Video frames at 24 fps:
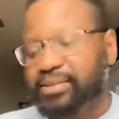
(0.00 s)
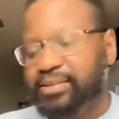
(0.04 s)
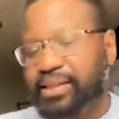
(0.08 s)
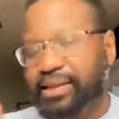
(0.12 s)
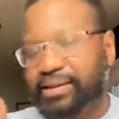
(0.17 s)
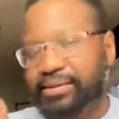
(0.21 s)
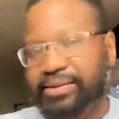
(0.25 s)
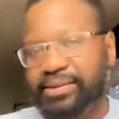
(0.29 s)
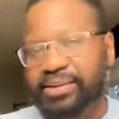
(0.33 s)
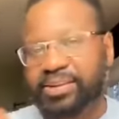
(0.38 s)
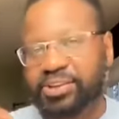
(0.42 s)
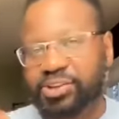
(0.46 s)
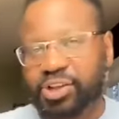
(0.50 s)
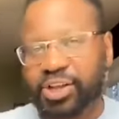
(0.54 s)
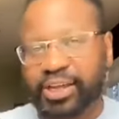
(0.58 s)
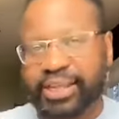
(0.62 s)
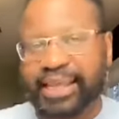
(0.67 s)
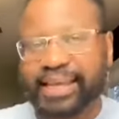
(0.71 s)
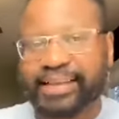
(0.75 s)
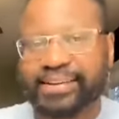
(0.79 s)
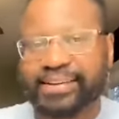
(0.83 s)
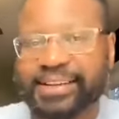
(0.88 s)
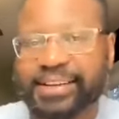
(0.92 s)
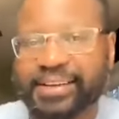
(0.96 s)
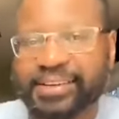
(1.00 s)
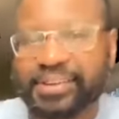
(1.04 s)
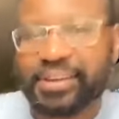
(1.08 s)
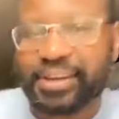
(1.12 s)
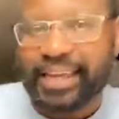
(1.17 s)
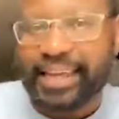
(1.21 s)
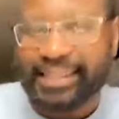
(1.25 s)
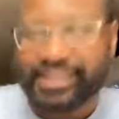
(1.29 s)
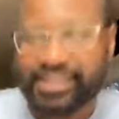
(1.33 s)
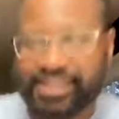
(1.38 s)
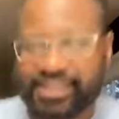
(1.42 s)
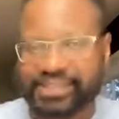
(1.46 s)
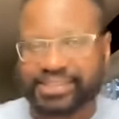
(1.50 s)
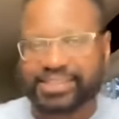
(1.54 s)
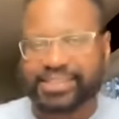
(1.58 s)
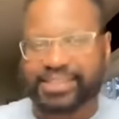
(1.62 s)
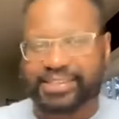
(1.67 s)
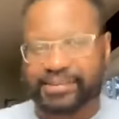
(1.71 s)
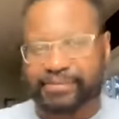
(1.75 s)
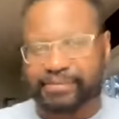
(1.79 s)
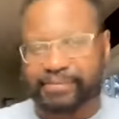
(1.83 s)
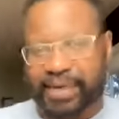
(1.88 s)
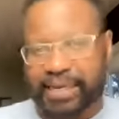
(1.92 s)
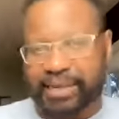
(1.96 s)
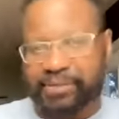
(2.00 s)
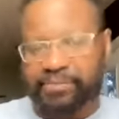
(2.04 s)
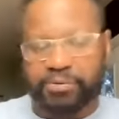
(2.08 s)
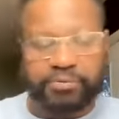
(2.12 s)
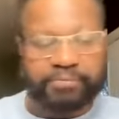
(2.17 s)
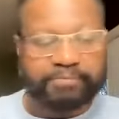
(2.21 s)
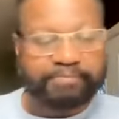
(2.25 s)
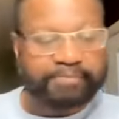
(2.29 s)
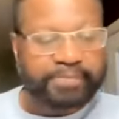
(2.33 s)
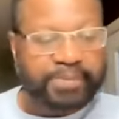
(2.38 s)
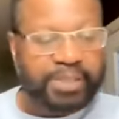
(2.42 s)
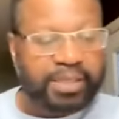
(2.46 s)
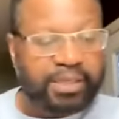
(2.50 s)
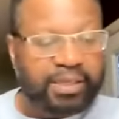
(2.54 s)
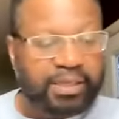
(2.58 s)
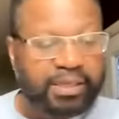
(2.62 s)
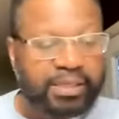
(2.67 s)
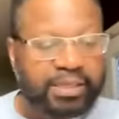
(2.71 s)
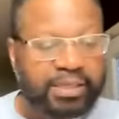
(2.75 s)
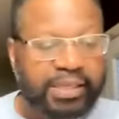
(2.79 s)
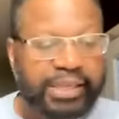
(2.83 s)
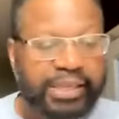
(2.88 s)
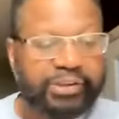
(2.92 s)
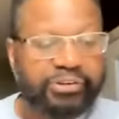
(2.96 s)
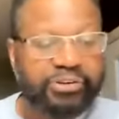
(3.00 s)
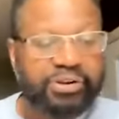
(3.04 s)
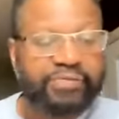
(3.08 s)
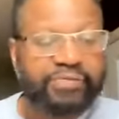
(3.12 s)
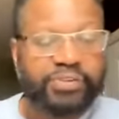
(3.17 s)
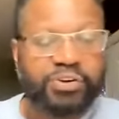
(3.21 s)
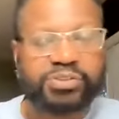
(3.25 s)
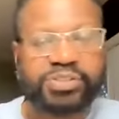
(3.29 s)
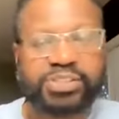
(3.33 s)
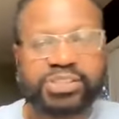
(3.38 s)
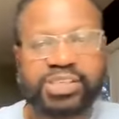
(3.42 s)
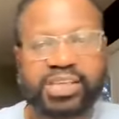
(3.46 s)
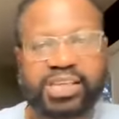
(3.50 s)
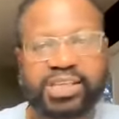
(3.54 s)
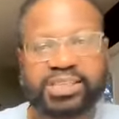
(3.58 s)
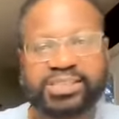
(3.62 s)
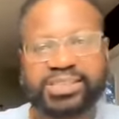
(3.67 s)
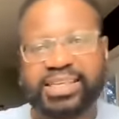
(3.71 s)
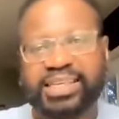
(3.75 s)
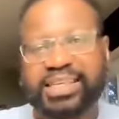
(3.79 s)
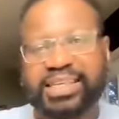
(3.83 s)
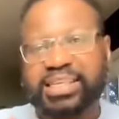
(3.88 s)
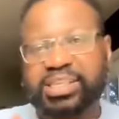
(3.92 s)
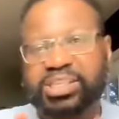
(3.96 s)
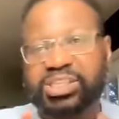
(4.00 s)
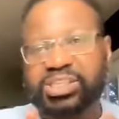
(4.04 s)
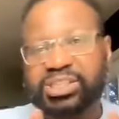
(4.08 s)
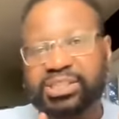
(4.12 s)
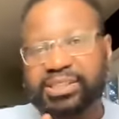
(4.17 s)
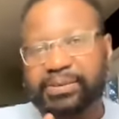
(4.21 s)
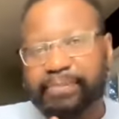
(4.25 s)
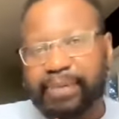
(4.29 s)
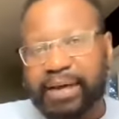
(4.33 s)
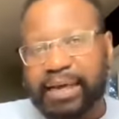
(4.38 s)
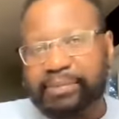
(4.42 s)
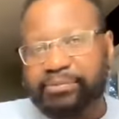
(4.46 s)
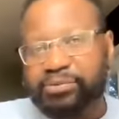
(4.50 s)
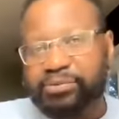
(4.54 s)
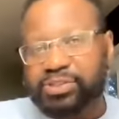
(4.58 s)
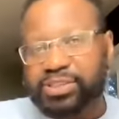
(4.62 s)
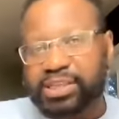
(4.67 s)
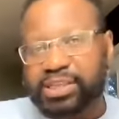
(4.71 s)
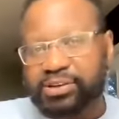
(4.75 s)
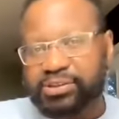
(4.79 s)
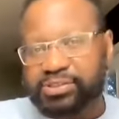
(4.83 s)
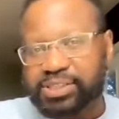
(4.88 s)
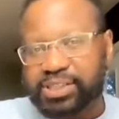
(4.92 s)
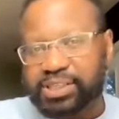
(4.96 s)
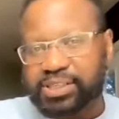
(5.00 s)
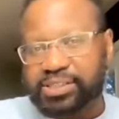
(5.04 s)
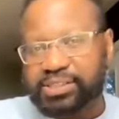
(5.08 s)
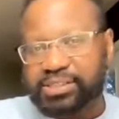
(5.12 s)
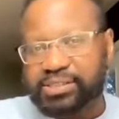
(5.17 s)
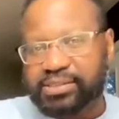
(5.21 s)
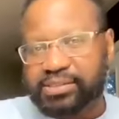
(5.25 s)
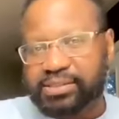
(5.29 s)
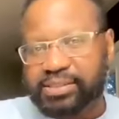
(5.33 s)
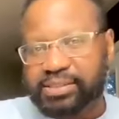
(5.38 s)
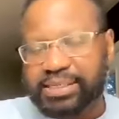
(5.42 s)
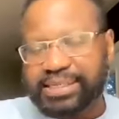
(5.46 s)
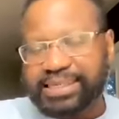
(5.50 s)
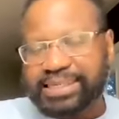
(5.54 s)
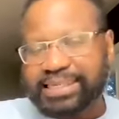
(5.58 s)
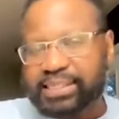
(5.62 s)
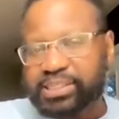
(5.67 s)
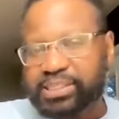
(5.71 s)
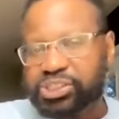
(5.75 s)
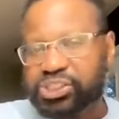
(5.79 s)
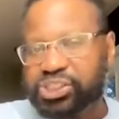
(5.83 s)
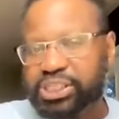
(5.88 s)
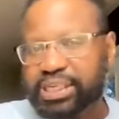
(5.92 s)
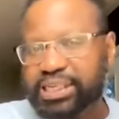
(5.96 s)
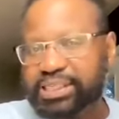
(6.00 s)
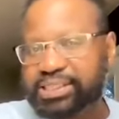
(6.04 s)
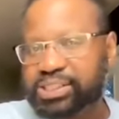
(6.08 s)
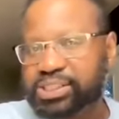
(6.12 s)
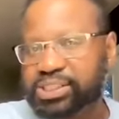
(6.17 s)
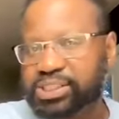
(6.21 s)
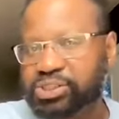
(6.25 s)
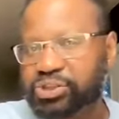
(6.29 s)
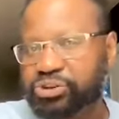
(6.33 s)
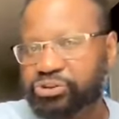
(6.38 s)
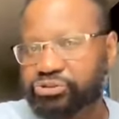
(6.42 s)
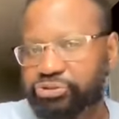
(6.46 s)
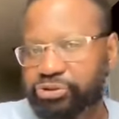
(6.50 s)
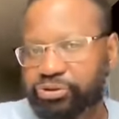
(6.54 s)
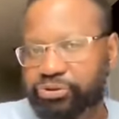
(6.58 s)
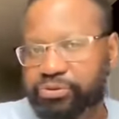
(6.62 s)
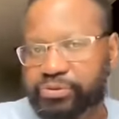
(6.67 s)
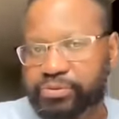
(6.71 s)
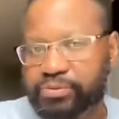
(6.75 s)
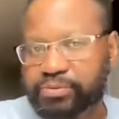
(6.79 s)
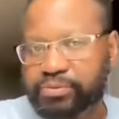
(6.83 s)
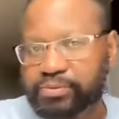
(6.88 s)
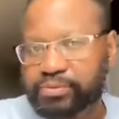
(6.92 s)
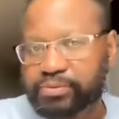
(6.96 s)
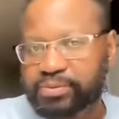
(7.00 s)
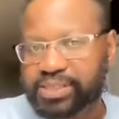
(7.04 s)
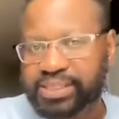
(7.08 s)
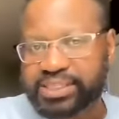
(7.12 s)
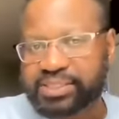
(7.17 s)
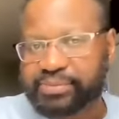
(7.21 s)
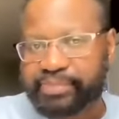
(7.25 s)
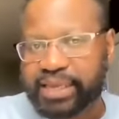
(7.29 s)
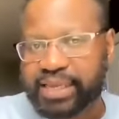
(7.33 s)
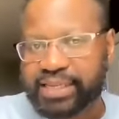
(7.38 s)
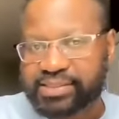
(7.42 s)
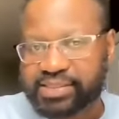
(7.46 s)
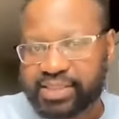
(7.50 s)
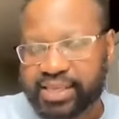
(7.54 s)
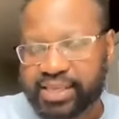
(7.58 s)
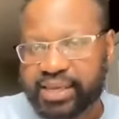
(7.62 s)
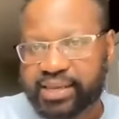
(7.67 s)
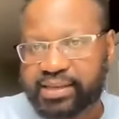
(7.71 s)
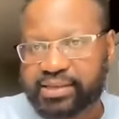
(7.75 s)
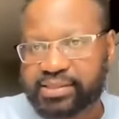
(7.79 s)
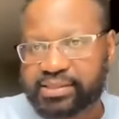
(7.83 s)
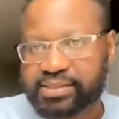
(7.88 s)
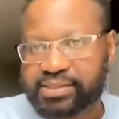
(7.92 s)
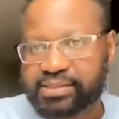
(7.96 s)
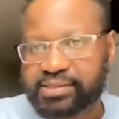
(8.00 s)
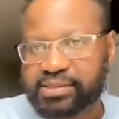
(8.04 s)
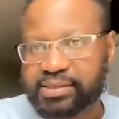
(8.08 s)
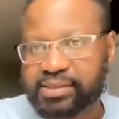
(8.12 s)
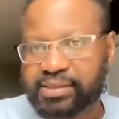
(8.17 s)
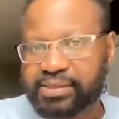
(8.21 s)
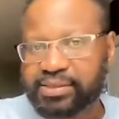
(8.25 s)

Now look at look, look at this in the Bible here in verse 6. The Bible tells us Jesus knew this man's case.